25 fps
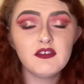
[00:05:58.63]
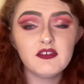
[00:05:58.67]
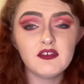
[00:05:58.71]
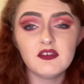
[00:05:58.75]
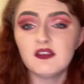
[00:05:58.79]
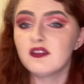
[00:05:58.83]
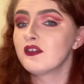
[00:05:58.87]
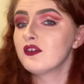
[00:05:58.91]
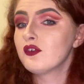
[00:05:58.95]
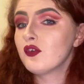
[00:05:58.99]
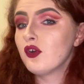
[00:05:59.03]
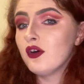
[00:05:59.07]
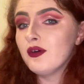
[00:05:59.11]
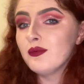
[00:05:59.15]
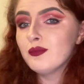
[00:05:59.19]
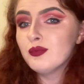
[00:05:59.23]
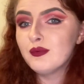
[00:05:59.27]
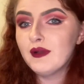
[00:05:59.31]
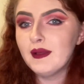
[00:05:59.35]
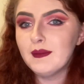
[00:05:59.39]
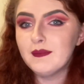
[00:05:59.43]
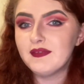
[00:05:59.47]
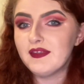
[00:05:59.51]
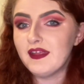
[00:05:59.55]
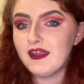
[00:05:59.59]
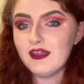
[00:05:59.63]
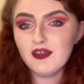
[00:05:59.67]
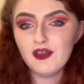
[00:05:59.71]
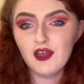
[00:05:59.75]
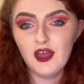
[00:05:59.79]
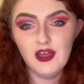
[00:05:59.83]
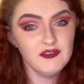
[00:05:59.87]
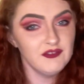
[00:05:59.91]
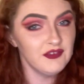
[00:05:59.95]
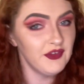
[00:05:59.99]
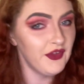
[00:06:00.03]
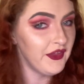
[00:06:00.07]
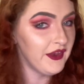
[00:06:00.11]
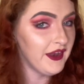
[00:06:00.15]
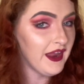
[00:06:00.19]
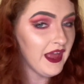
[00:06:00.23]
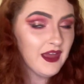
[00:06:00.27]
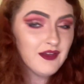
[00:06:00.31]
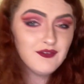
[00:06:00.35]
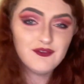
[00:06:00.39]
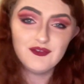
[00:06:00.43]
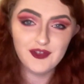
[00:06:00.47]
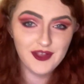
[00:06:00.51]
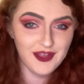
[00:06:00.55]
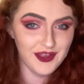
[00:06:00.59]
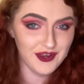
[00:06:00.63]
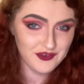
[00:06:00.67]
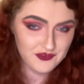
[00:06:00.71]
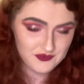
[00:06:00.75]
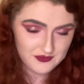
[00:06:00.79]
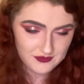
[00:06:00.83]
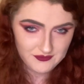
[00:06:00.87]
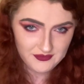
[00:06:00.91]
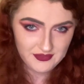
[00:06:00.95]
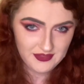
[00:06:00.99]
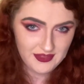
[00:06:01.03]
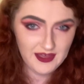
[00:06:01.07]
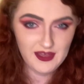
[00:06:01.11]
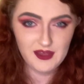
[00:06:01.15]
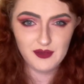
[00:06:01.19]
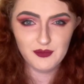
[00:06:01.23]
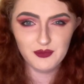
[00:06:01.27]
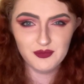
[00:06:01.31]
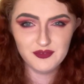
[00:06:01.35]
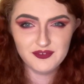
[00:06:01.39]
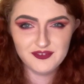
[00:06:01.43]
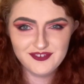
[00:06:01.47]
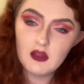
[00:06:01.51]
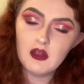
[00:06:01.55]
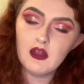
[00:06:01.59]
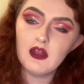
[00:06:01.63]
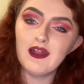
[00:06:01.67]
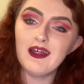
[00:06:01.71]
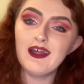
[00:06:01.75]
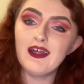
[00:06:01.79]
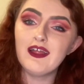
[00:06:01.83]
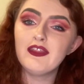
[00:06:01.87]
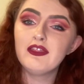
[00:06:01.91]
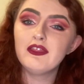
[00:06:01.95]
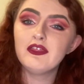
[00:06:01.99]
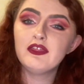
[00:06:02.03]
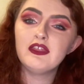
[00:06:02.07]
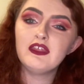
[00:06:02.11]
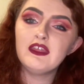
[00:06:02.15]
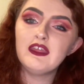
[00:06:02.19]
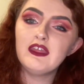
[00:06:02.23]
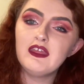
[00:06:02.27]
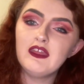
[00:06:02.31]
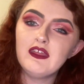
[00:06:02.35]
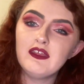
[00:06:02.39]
and cobwebs, they covered every inch of the house. And the